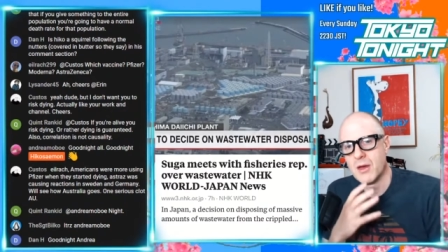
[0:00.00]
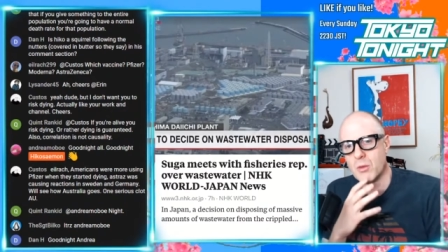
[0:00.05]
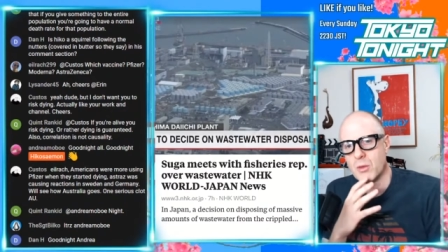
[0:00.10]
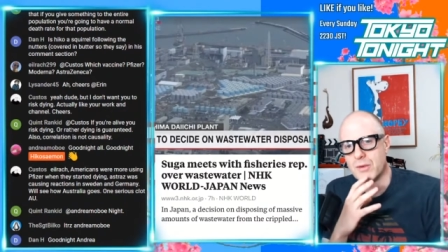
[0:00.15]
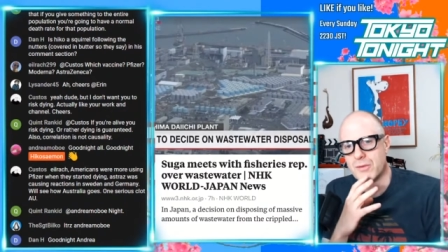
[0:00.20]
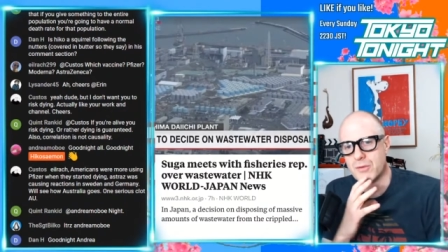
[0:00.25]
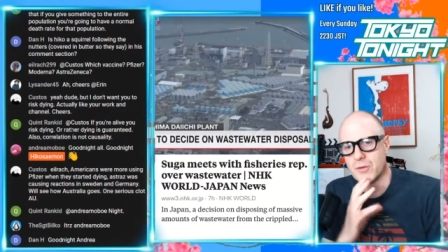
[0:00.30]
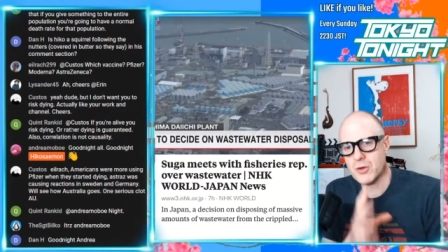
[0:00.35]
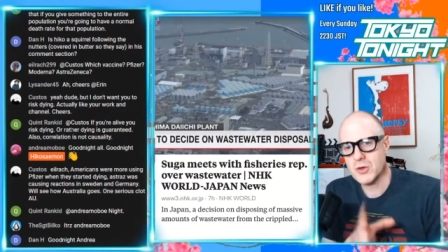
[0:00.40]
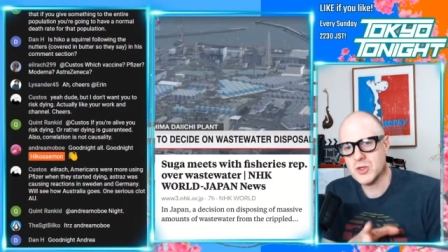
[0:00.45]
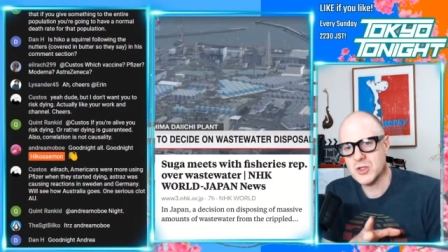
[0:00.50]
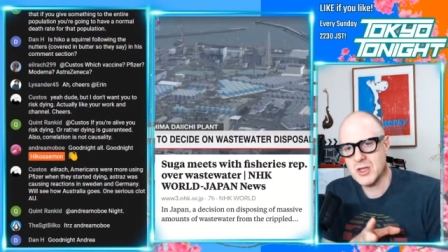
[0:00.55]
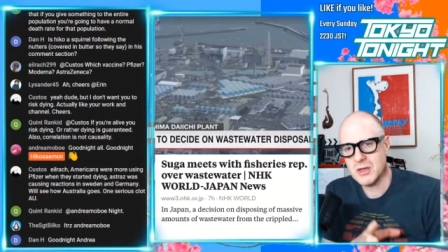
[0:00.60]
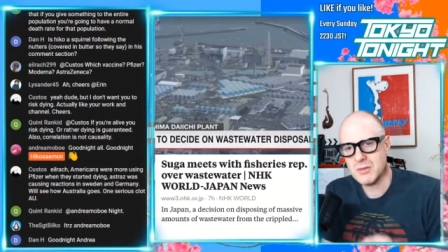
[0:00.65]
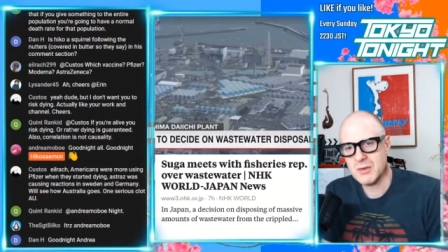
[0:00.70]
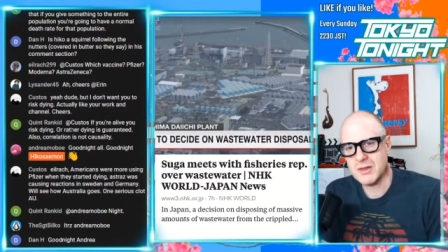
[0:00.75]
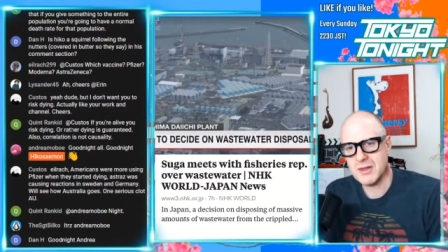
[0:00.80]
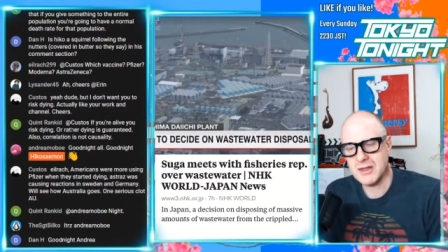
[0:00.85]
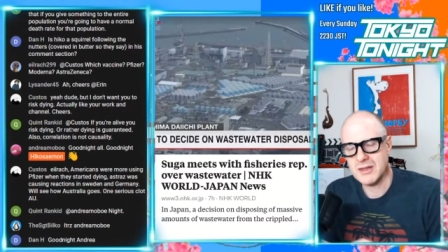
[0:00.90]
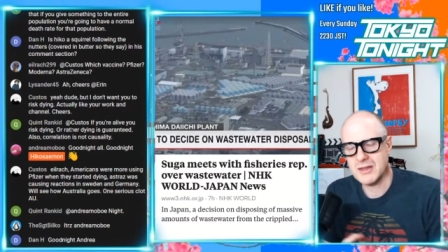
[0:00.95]
With
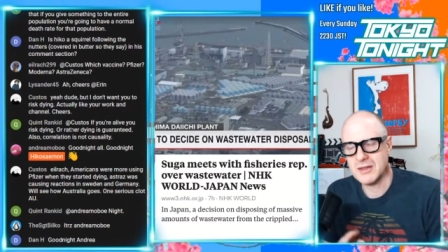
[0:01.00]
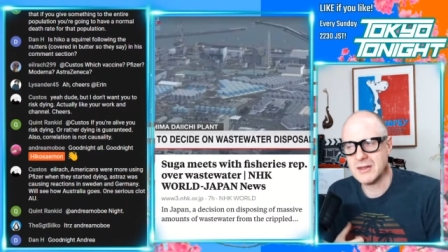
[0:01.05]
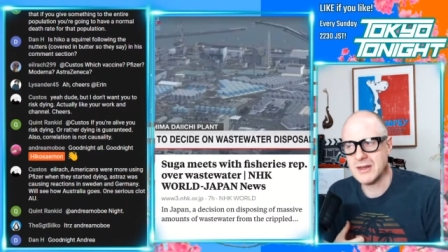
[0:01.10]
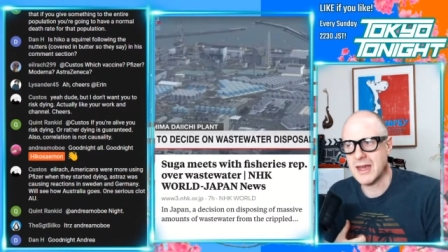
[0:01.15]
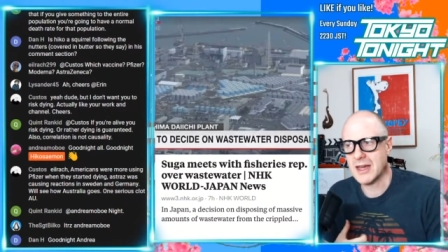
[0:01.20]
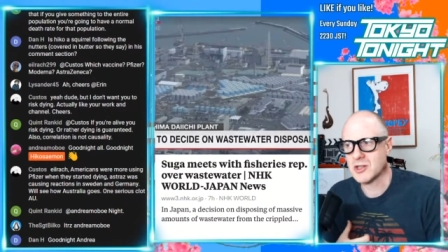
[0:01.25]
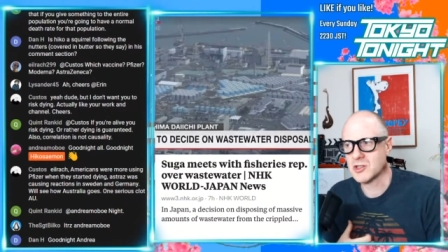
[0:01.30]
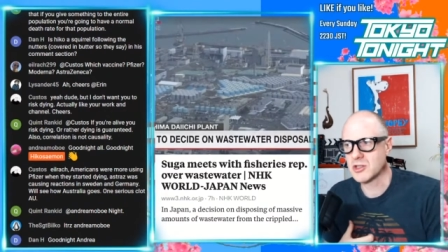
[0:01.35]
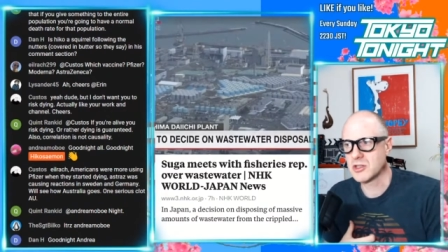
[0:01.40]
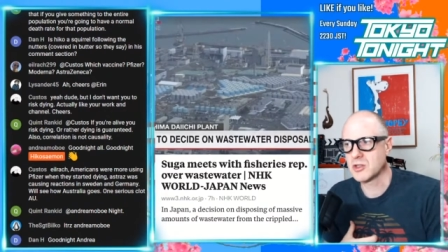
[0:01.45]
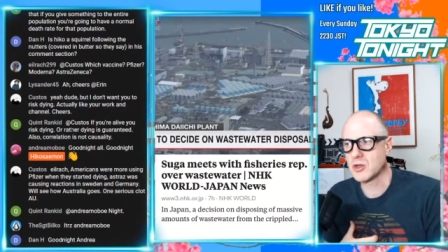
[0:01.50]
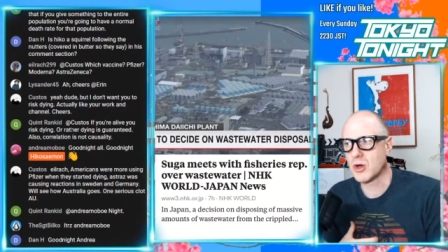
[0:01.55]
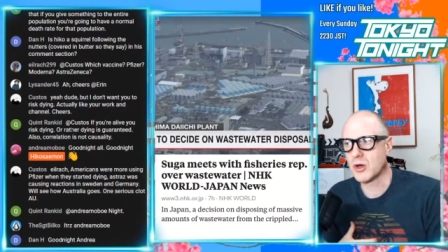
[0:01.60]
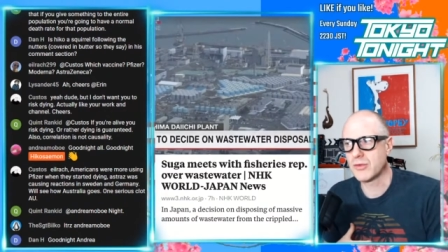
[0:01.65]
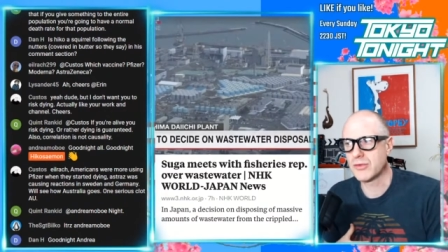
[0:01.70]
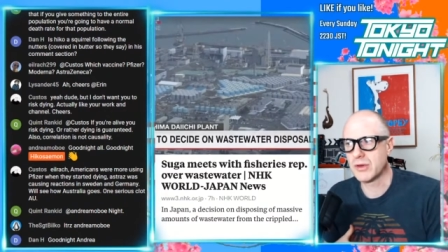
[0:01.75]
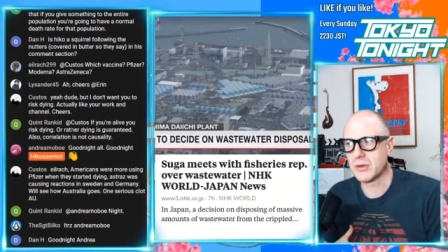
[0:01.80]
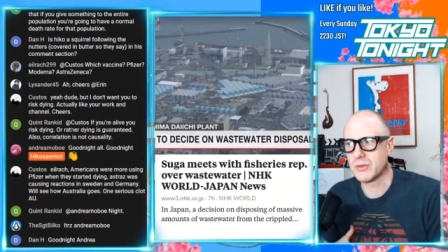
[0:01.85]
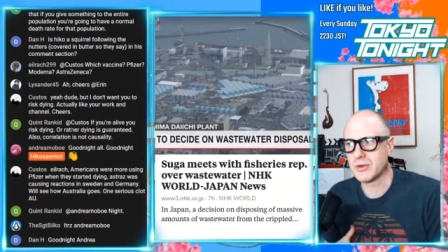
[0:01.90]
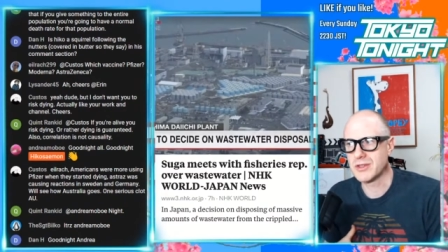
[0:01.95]
Fukushima, they didn't actually know
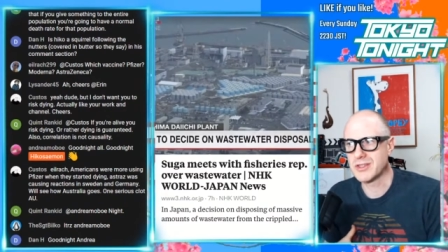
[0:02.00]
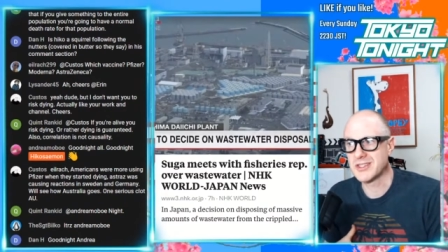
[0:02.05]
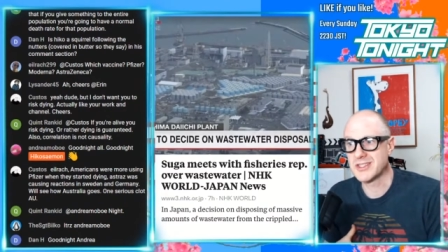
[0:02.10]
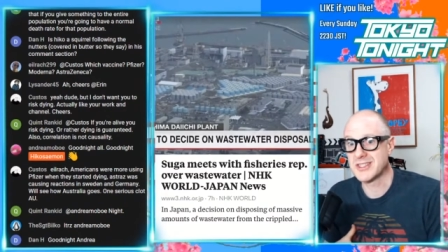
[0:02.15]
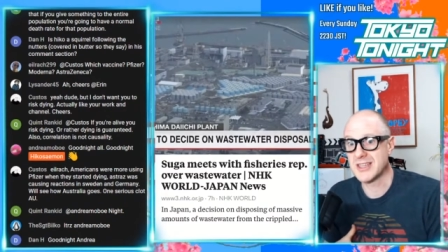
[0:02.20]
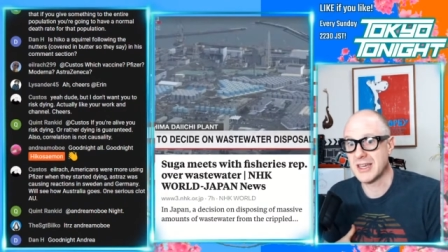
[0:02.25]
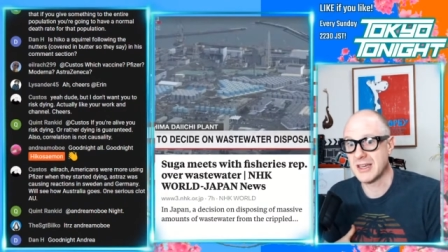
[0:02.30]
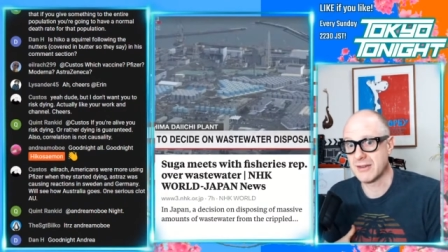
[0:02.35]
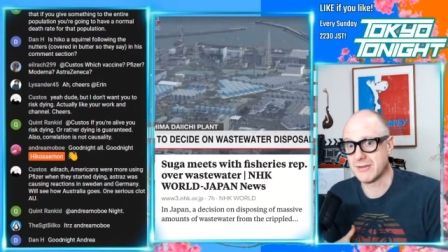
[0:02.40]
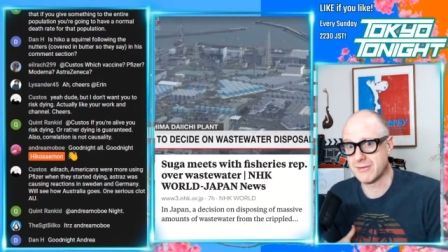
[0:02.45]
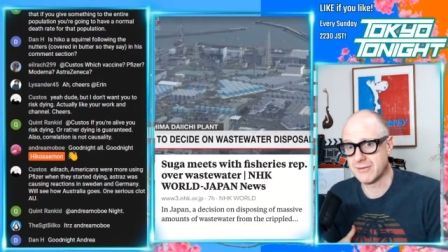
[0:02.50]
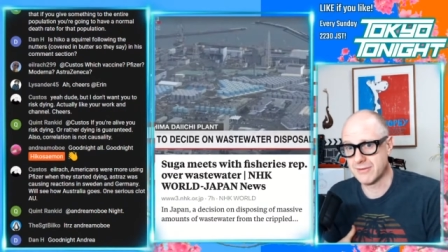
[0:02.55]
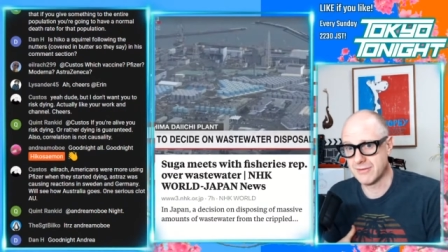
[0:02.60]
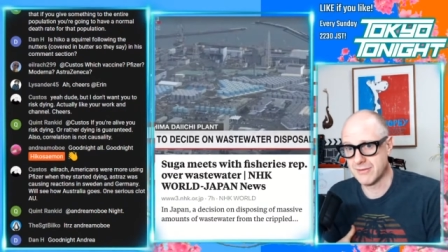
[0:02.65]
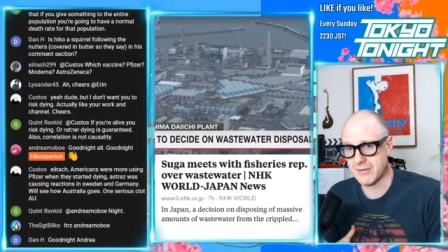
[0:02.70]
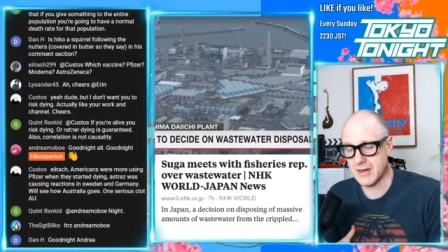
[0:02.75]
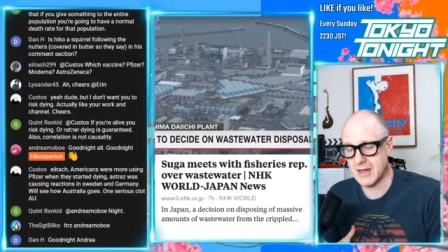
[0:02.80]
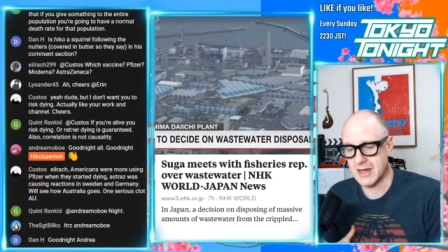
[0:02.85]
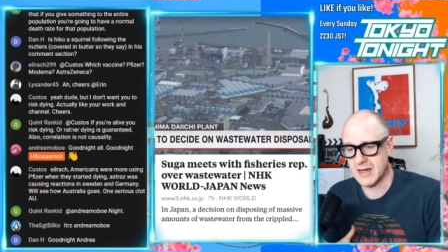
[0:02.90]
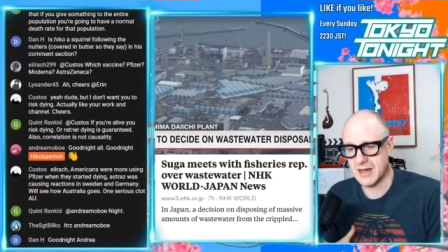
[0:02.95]
if it was
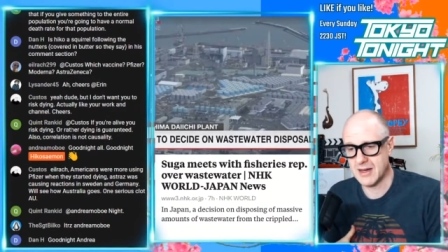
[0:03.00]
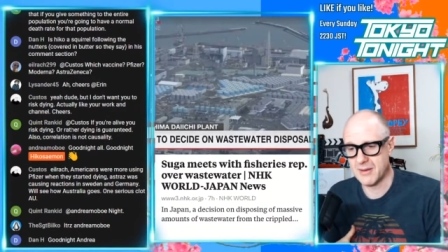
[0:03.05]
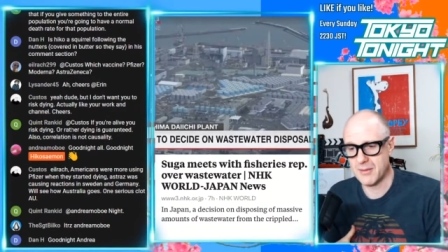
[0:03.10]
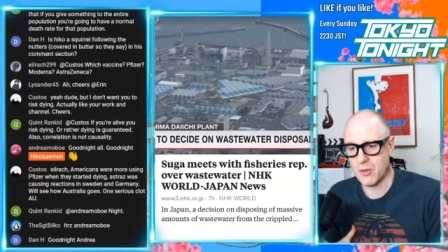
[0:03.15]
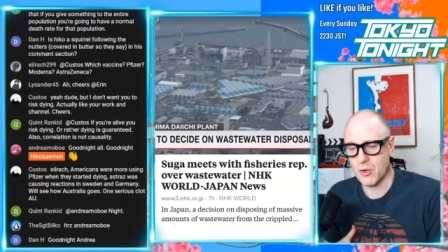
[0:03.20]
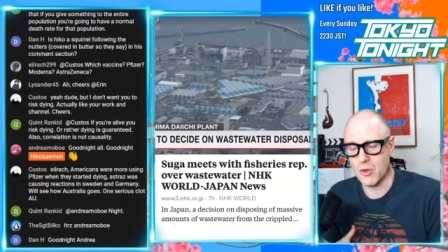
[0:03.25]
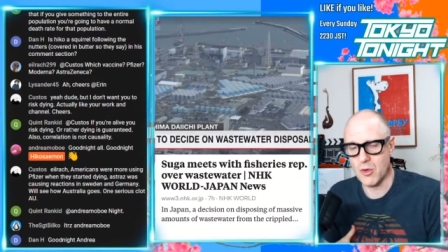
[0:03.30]
safe um,